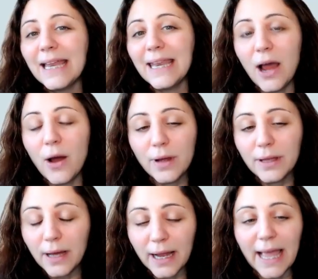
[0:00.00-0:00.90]
Now,
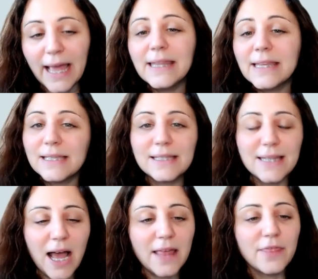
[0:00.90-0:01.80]
again, this is
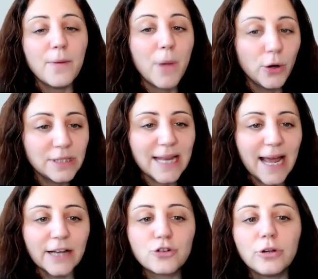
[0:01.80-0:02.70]
not the most
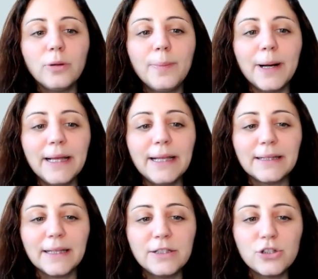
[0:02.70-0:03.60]
natural, but
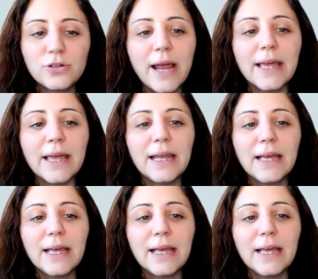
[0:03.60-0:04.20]
let's try it.